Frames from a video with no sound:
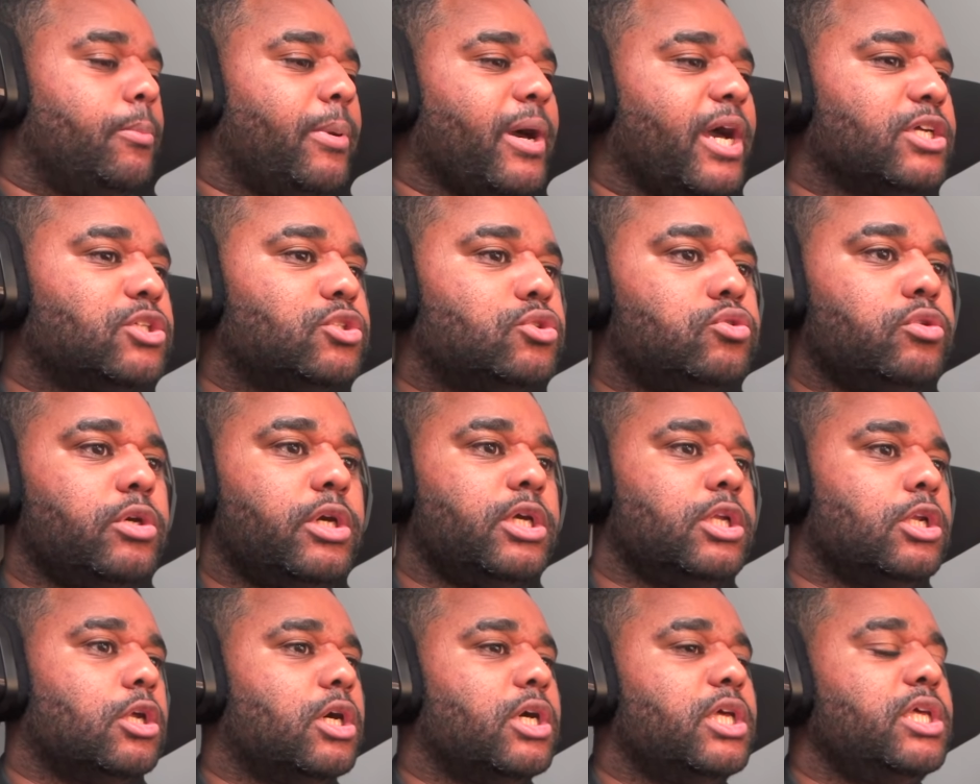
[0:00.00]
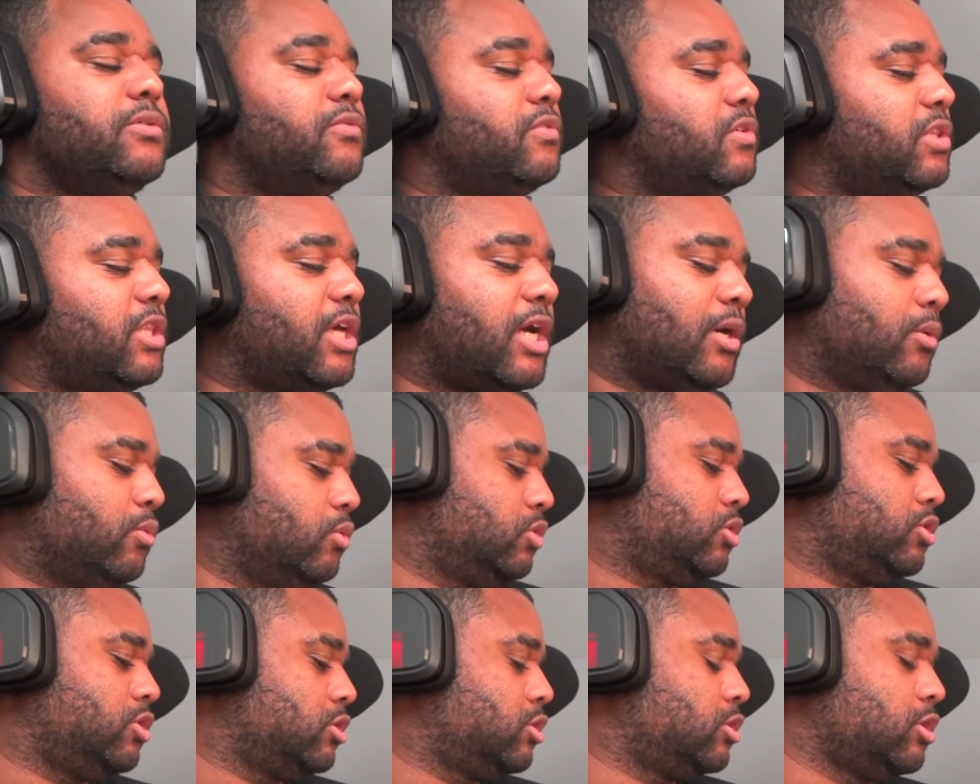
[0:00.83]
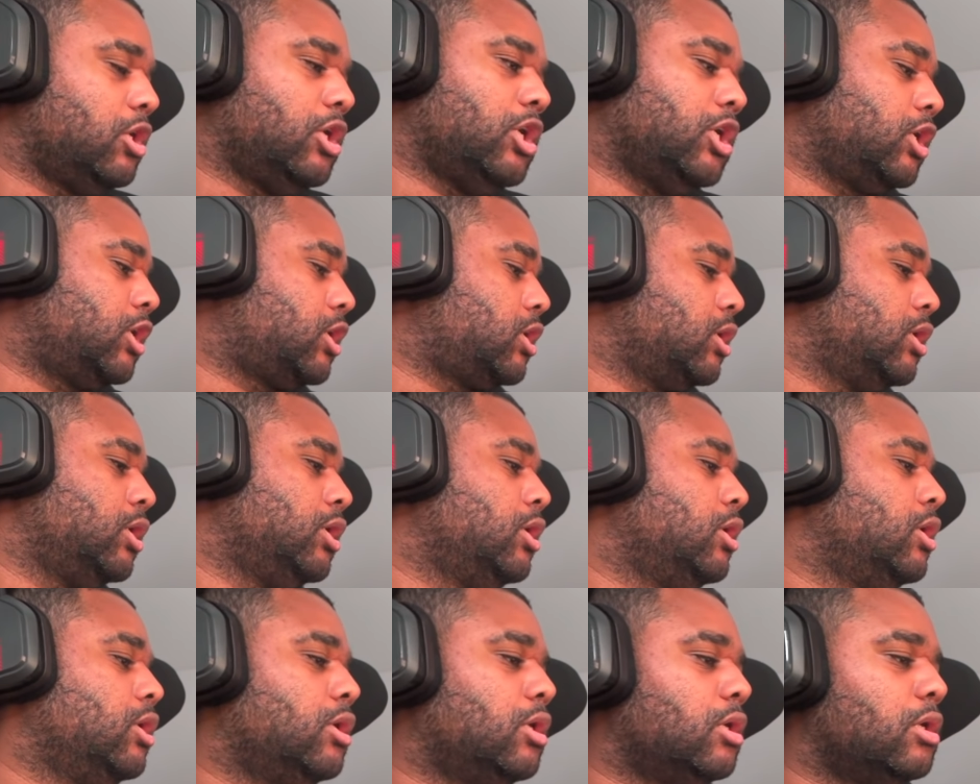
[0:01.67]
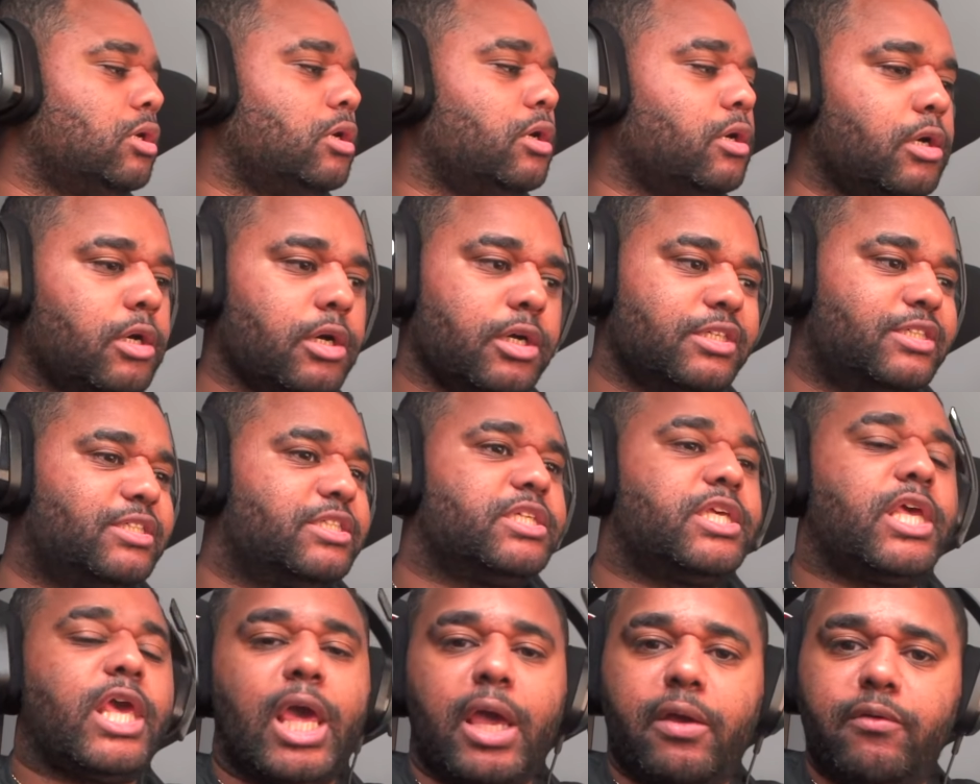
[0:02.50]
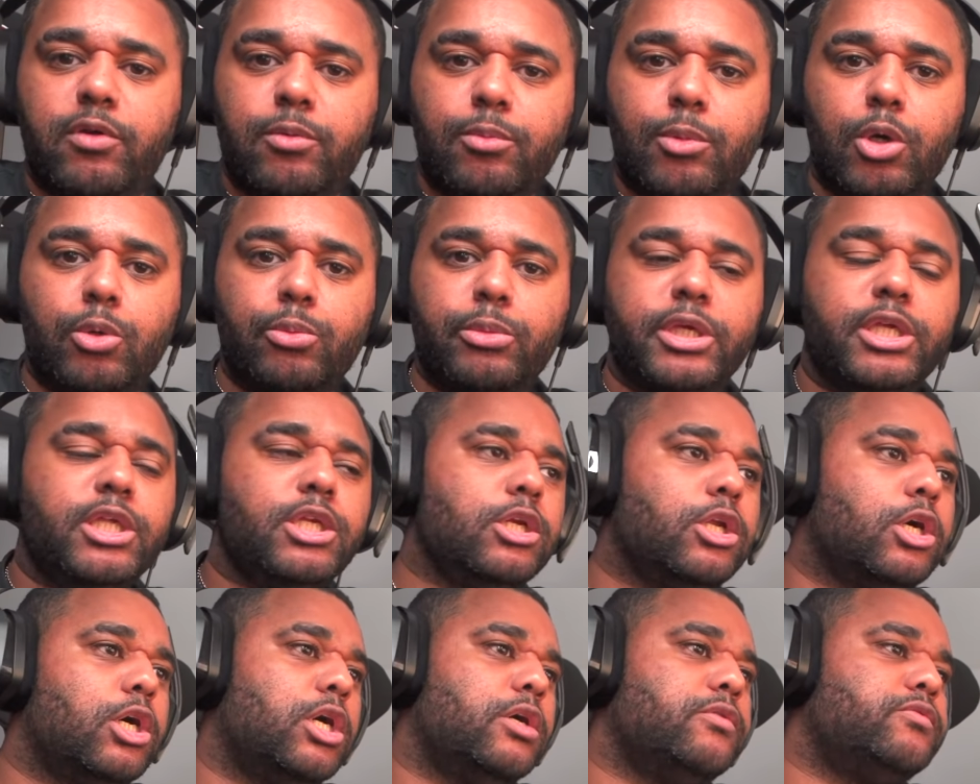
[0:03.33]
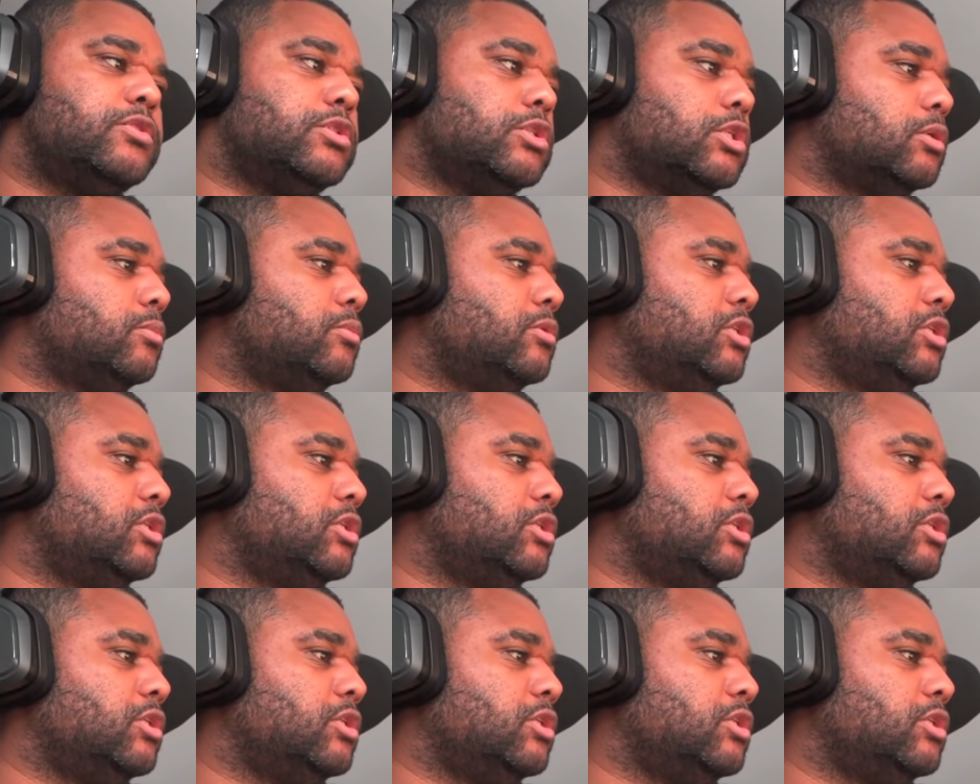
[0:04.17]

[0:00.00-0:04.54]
back straight. Like even that was just like a scary moment in life, do you know what I